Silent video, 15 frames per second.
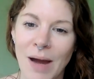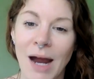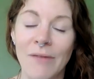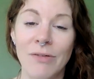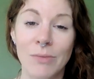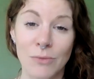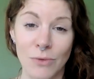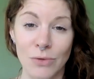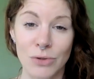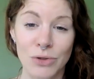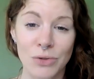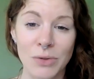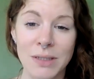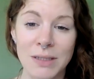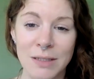having more
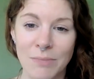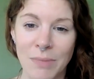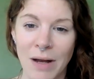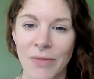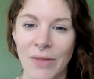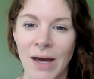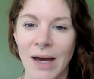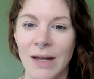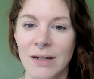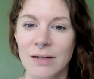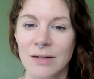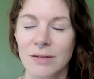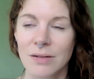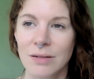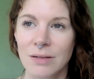choice about that,
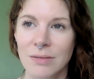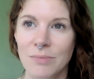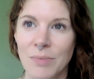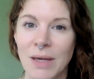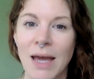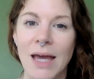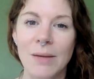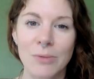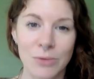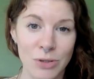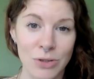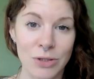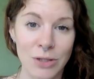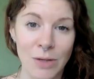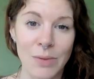being able
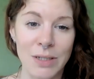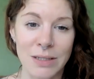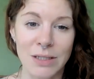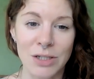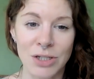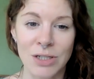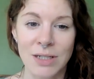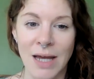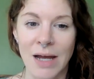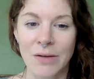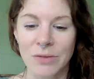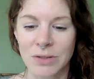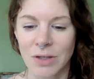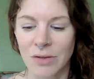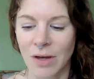to slow a decision
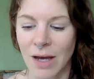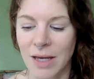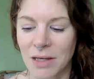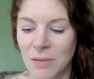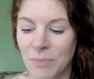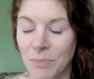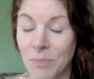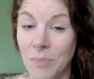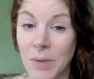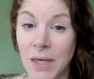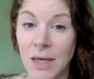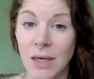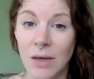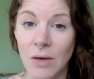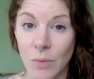down so that I can
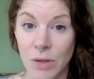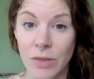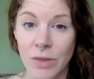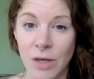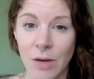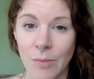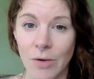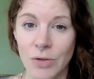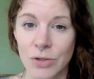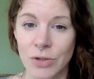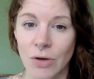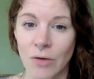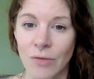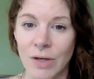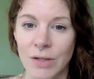be with the
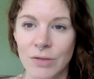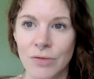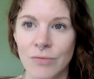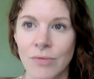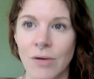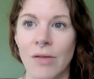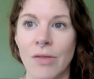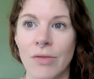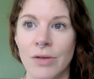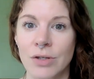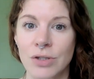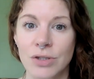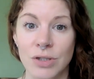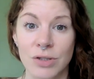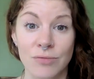emotion of it rather
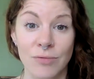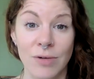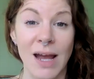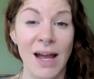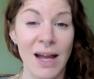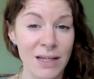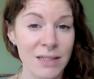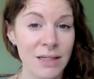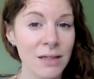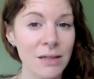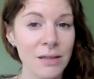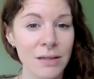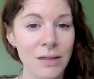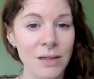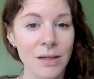than just
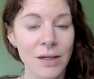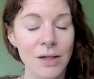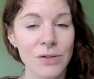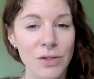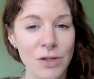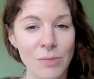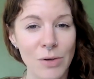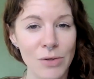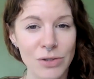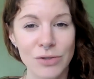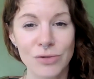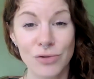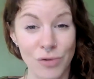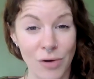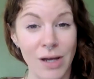reacting to the emotion
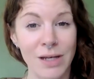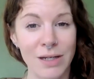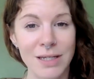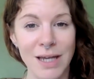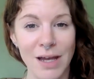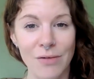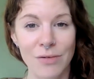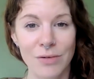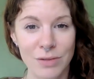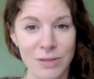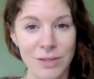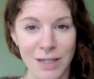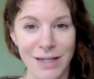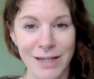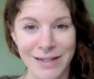and trying to
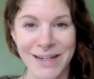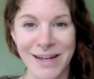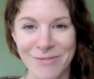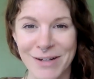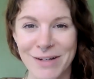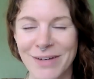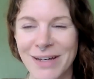get rid